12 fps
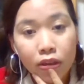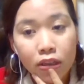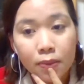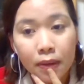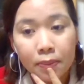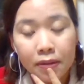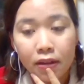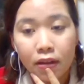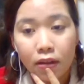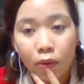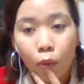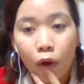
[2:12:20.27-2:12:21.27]
this, mommy.
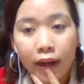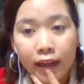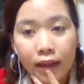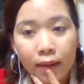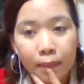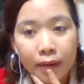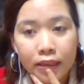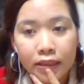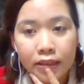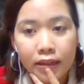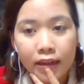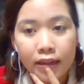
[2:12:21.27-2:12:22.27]
Why? By
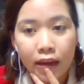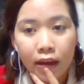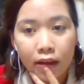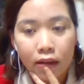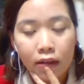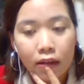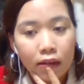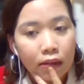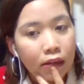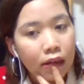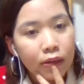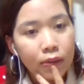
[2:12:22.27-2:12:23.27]
C and K.
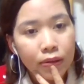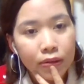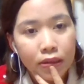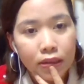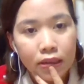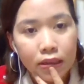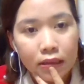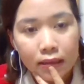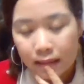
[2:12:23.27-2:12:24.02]
I don't know this.